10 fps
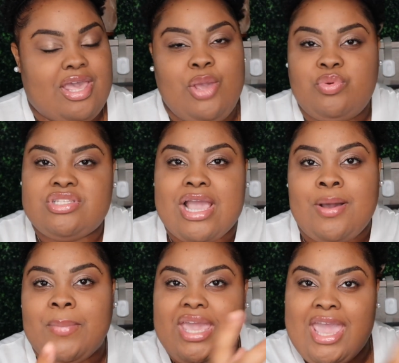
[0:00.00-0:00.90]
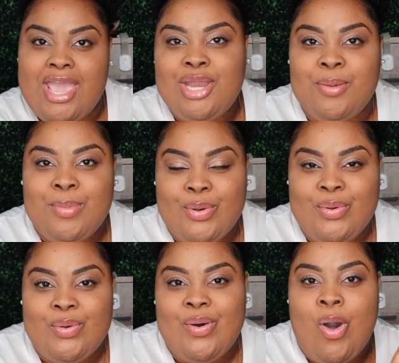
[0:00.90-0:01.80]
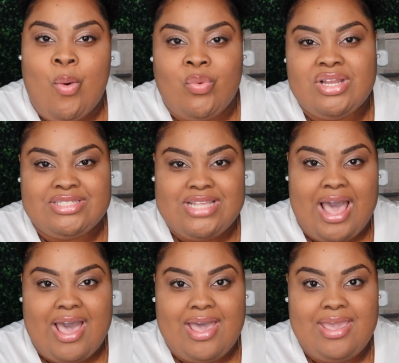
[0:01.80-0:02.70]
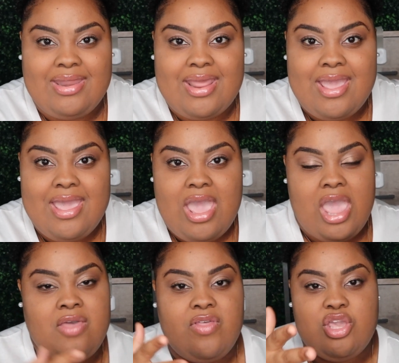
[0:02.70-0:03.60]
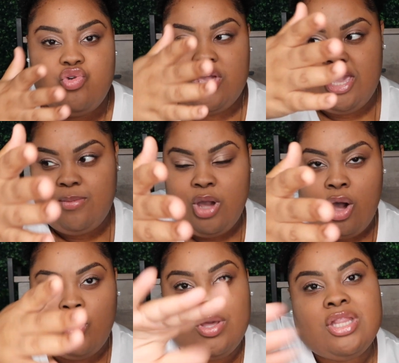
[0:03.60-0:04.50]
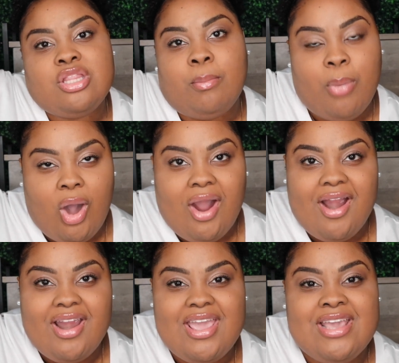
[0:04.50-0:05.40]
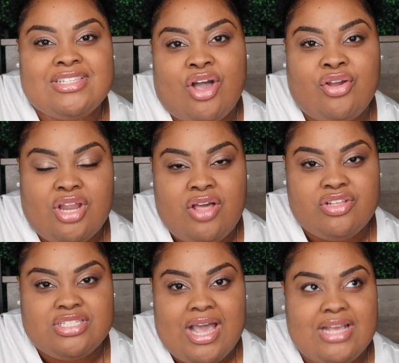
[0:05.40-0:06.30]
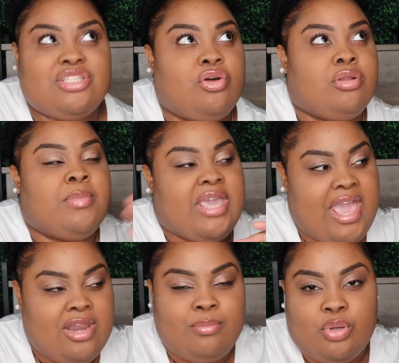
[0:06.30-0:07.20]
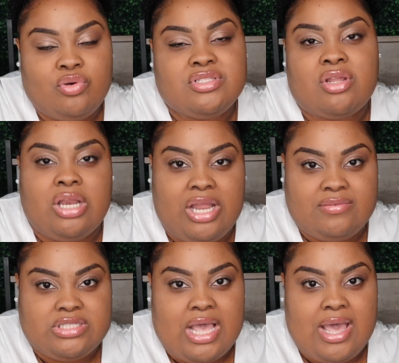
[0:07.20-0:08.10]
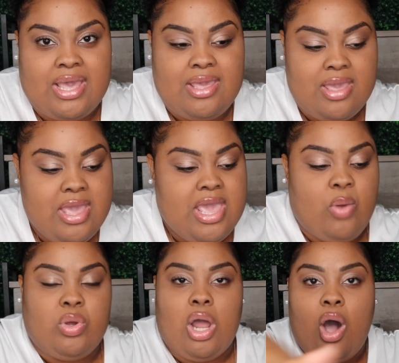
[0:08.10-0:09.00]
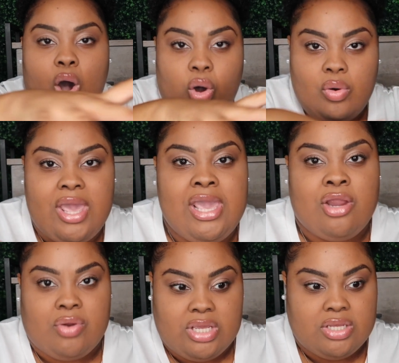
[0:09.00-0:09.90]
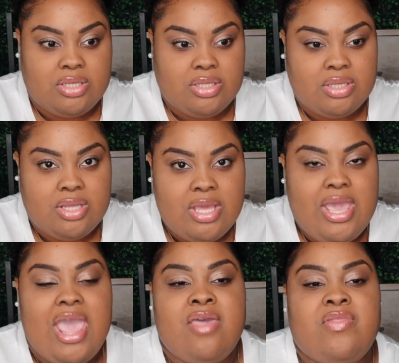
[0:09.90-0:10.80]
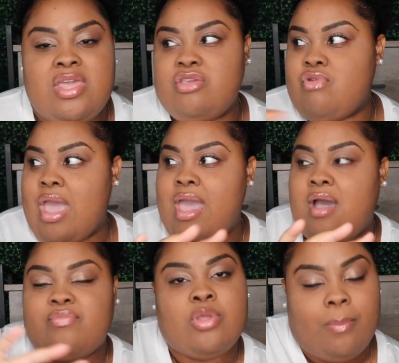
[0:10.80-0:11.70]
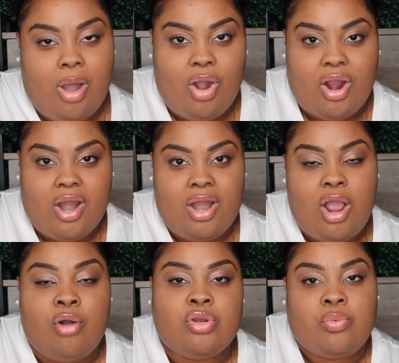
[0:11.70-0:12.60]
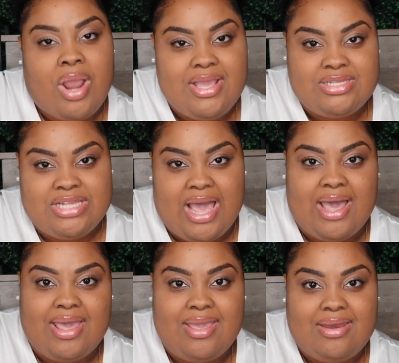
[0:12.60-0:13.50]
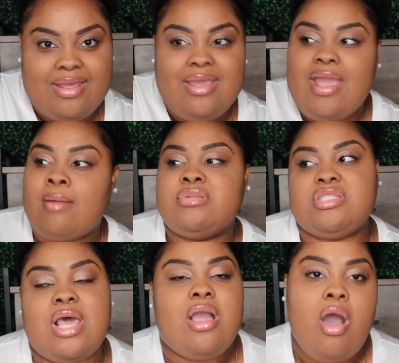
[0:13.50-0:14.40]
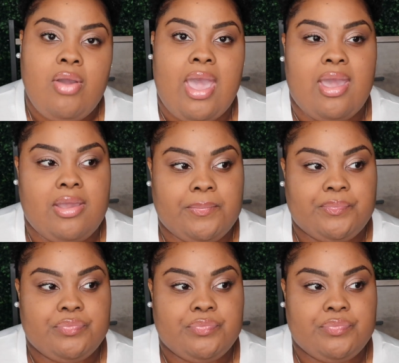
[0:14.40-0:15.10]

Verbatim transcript: it was like a mechanic bull on one side, and then you keep going, the bar is on the other side. So the mechanic bull is on the left side with a whole area, and then you have the bar on the right side. I'm just like, okay.